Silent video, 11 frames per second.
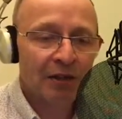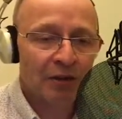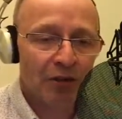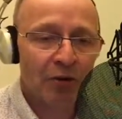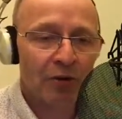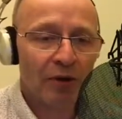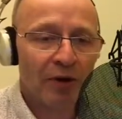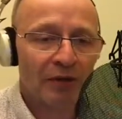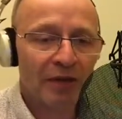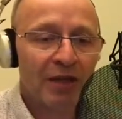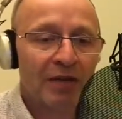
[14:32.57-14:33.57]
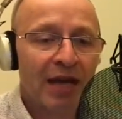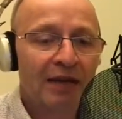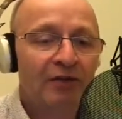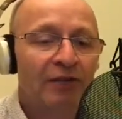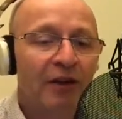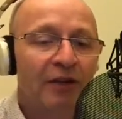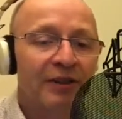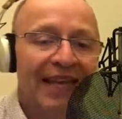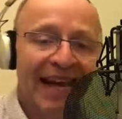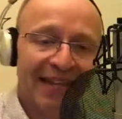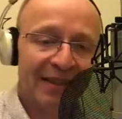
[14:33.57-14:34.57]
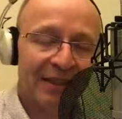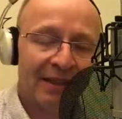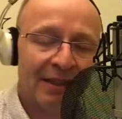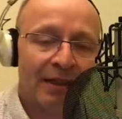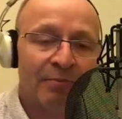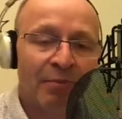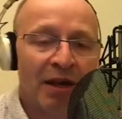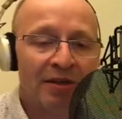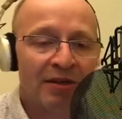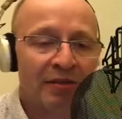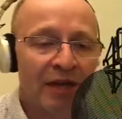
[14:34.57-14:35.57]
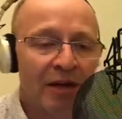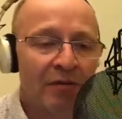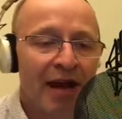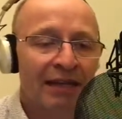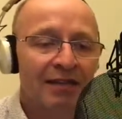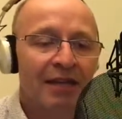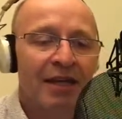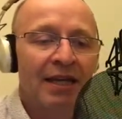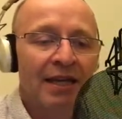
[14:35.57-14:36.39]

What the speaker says: to call on the UK to follow Canada and parts of the US